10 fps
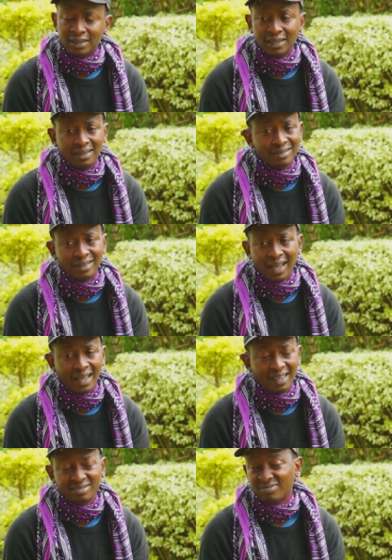She said,
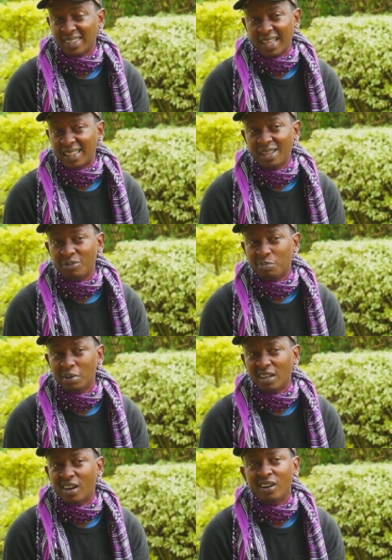I, I think we've
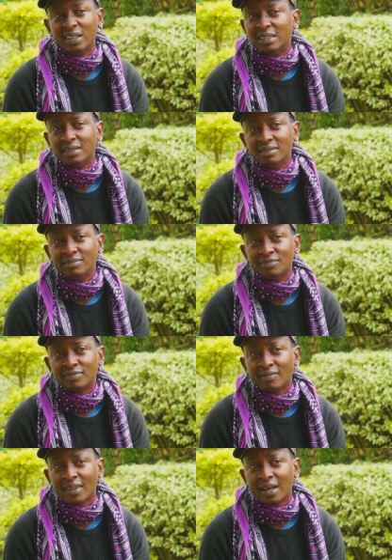been conned,
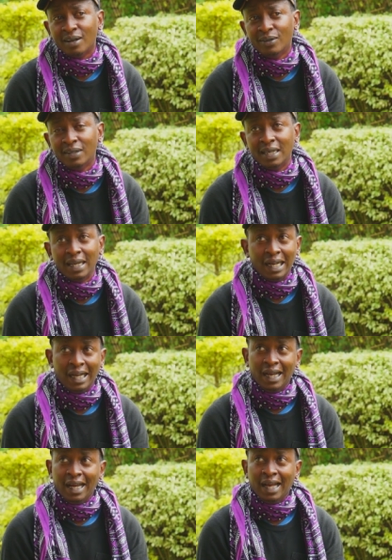you know?
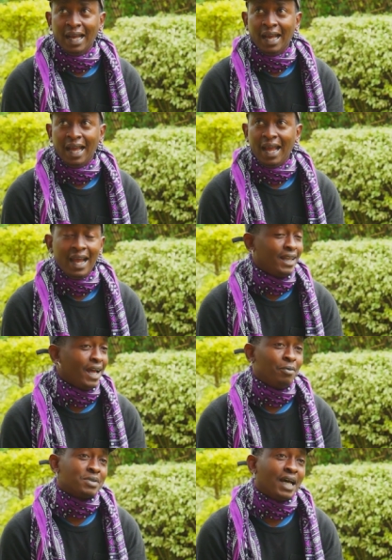And
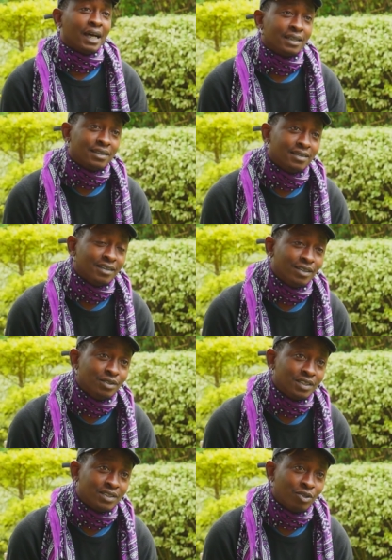that was that. You
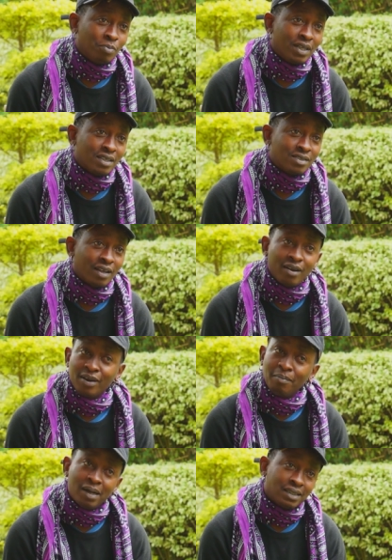know, she told me just to get on a